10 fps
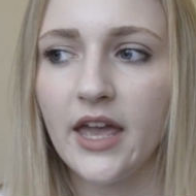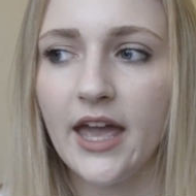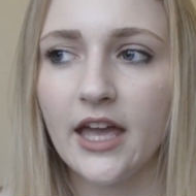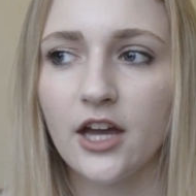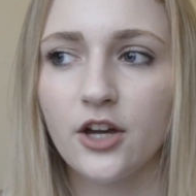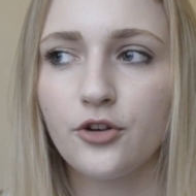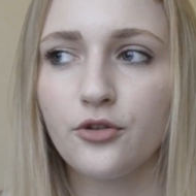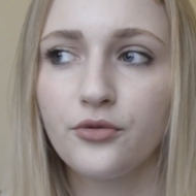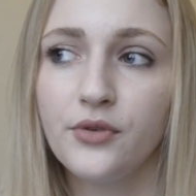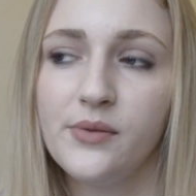a
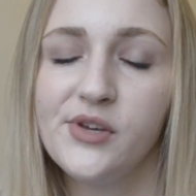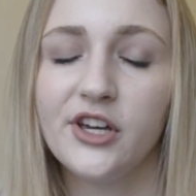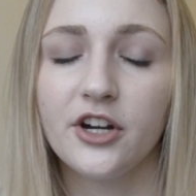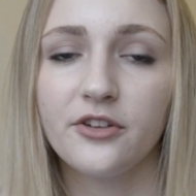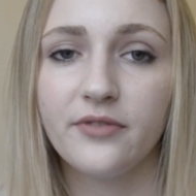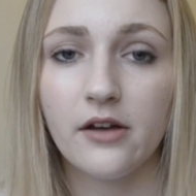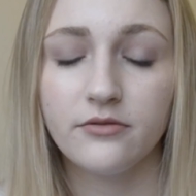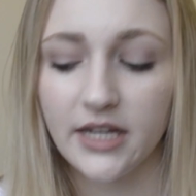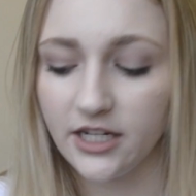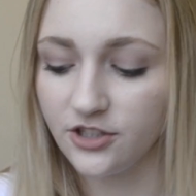creamier
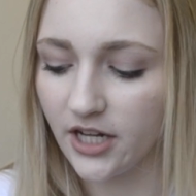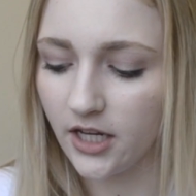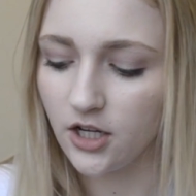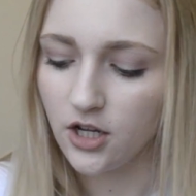foundation.